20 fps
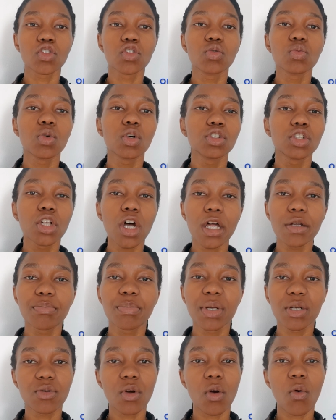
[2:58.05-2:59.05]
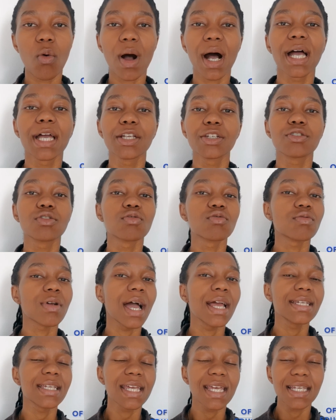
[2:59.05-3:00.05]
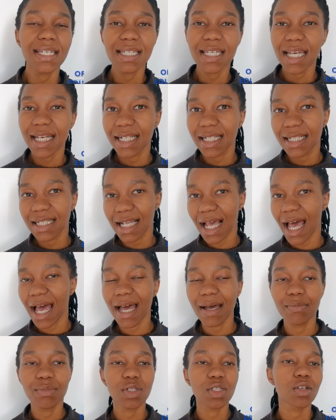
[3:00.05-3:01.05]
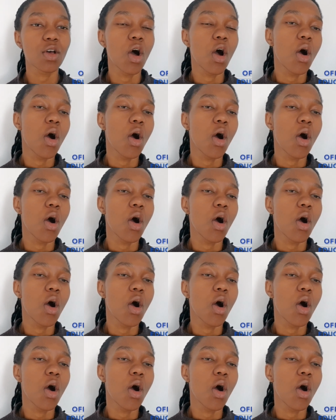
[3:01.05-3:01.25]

you will not be required to write any exams